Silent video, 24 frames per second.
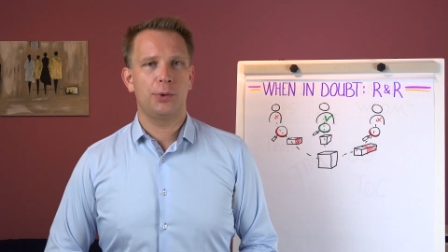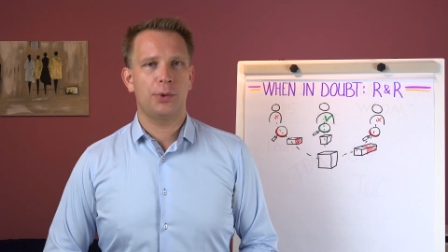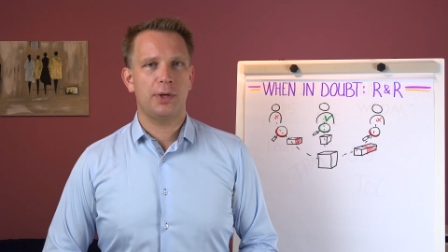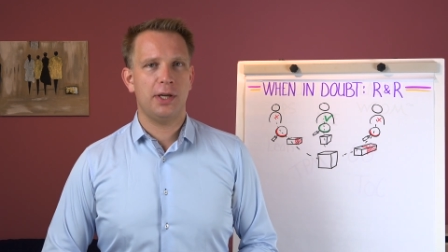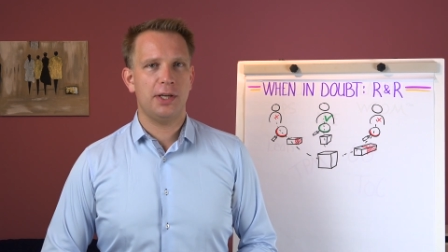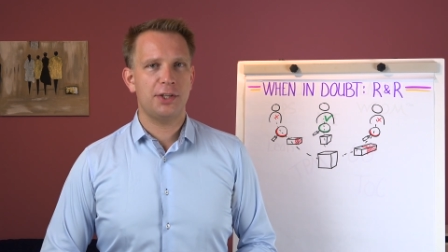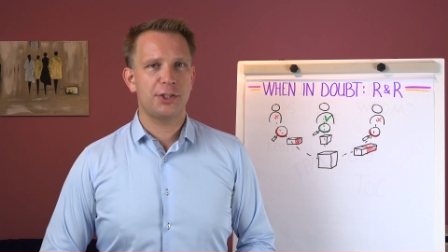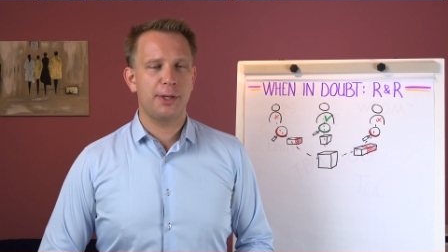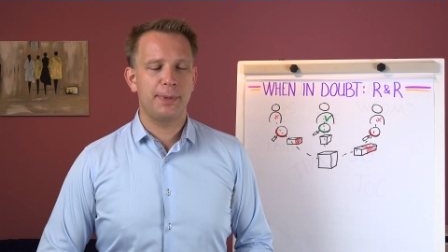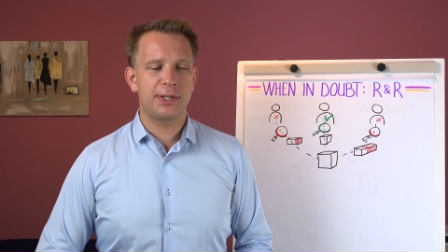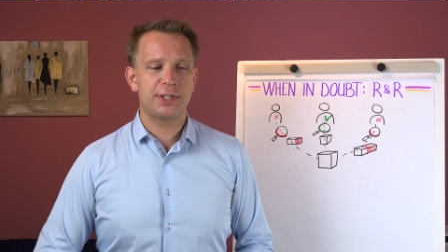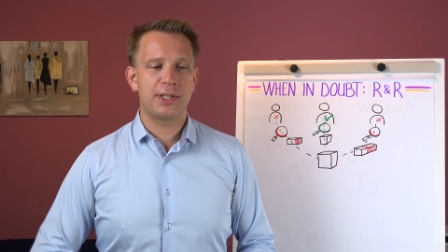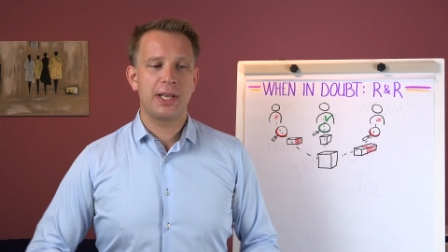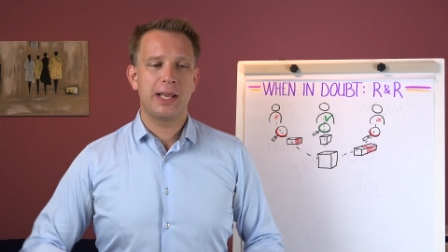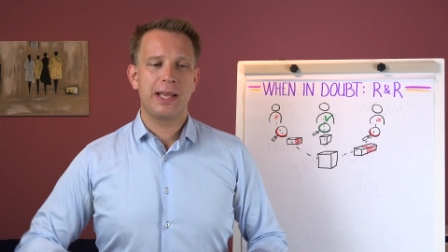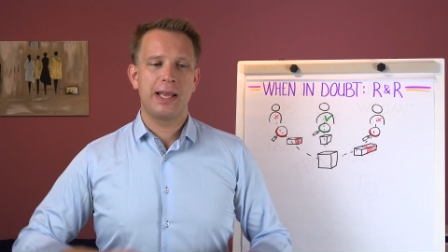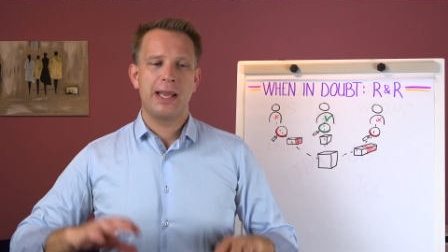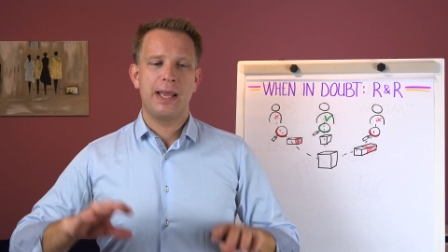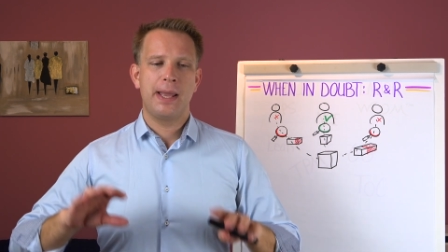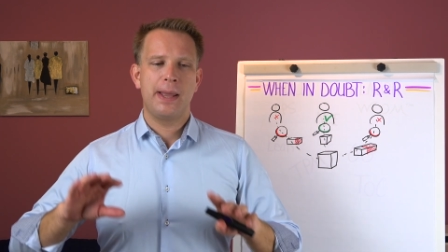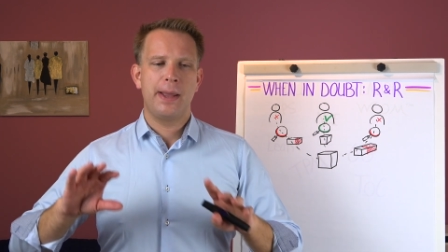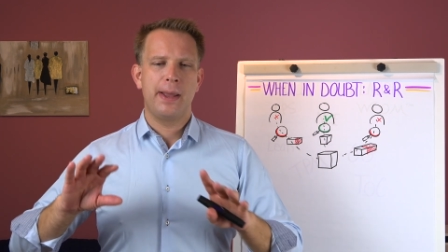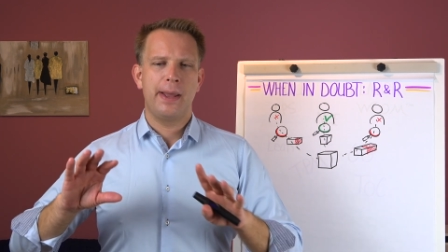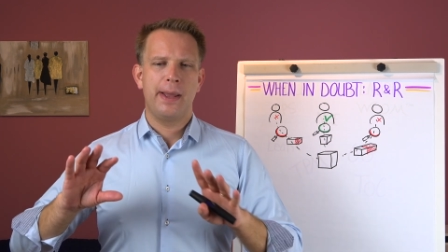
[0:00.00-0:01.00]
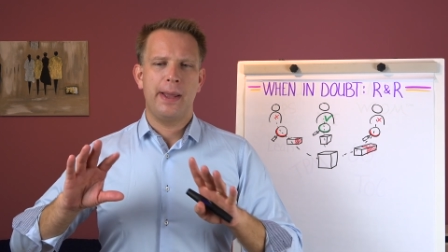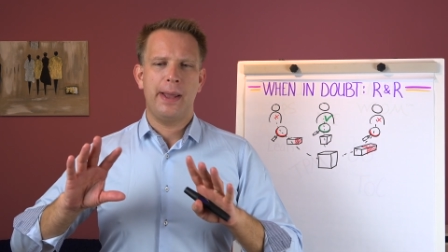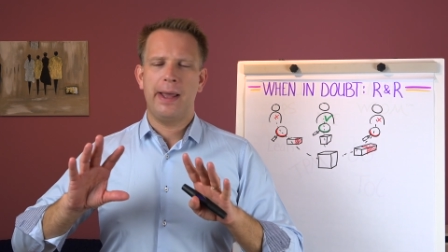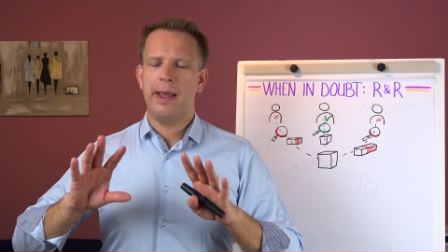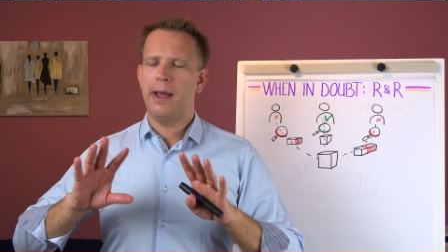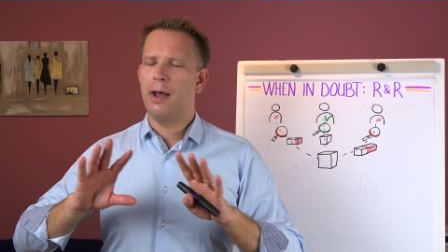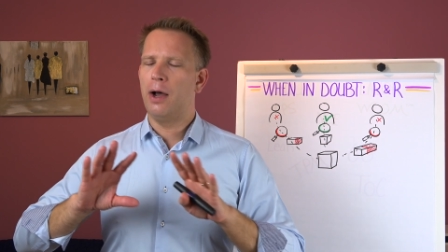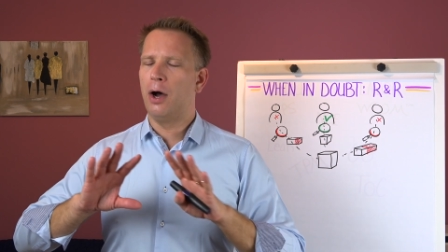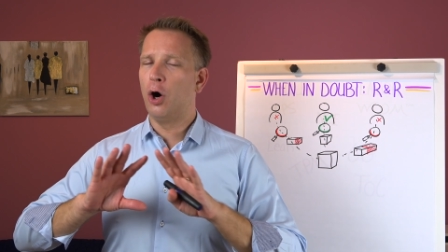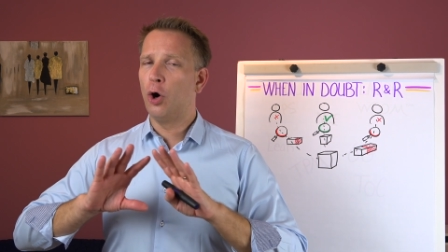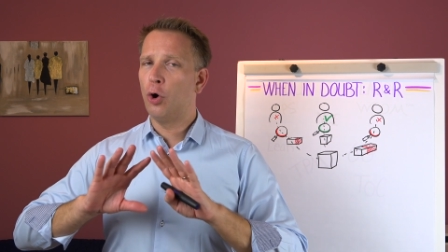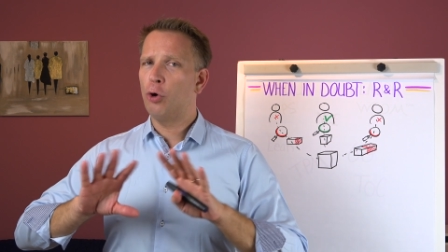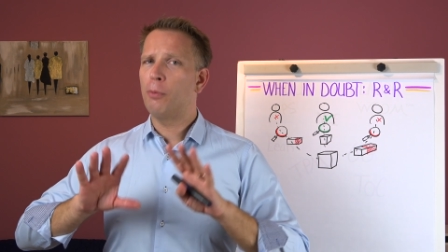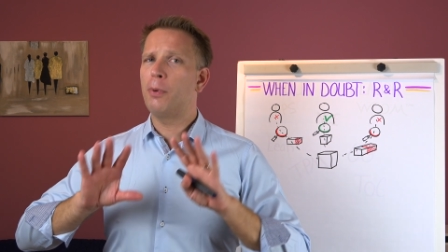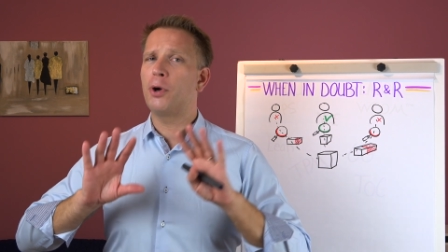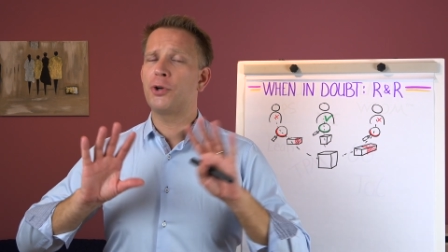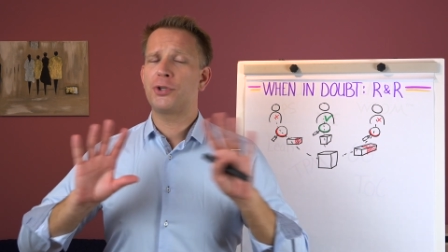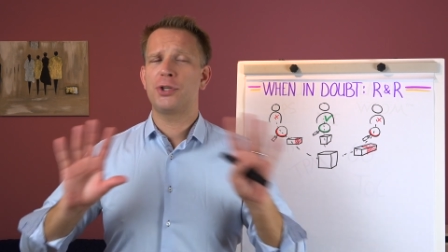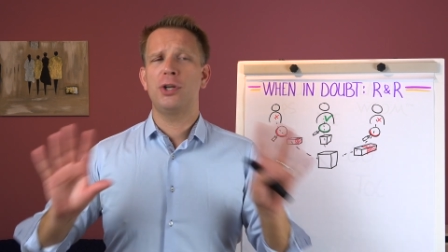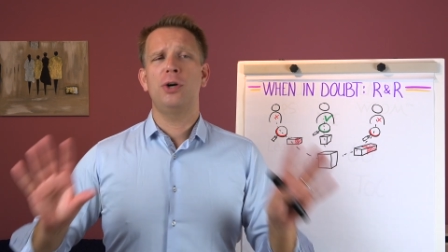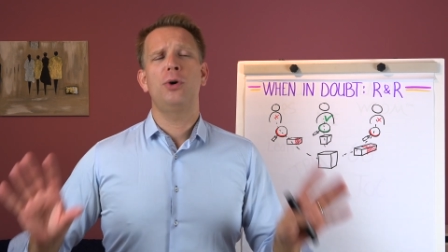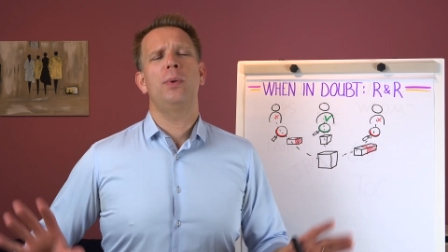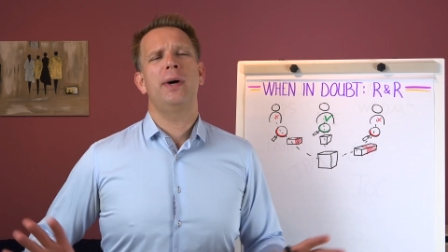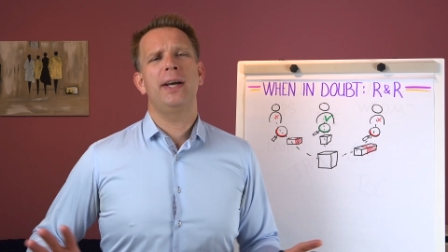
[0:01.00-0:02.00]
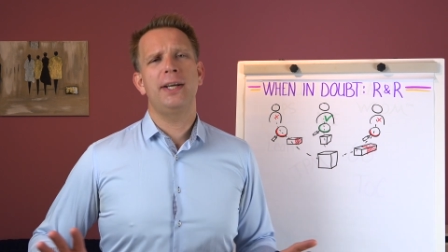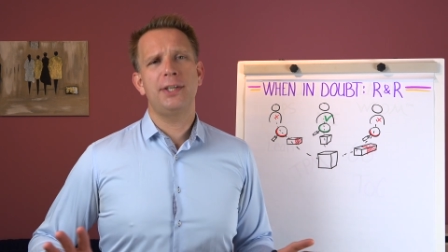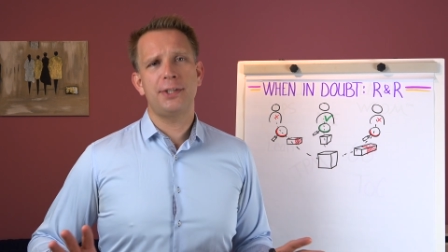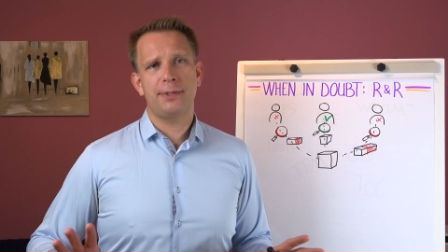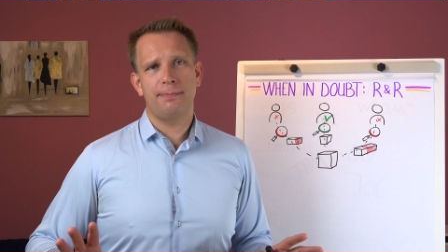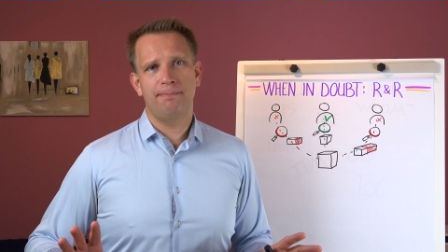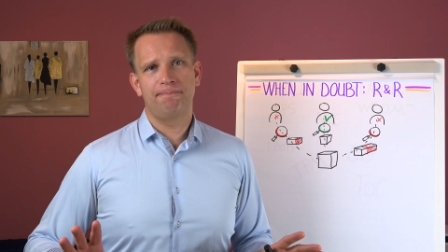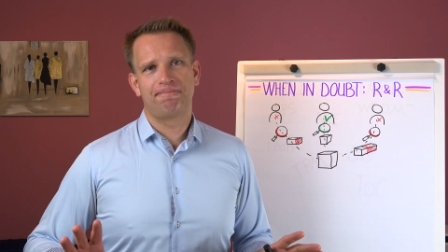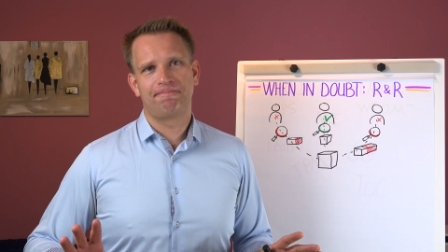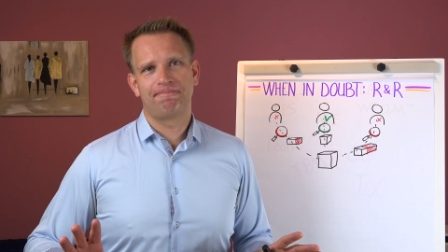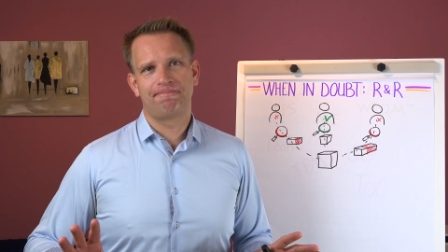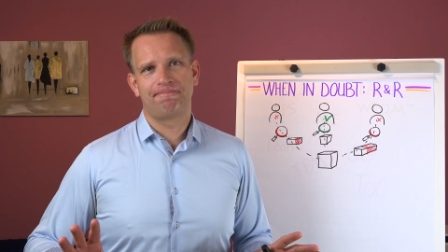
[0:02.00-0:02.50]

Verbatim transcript: customers, almost always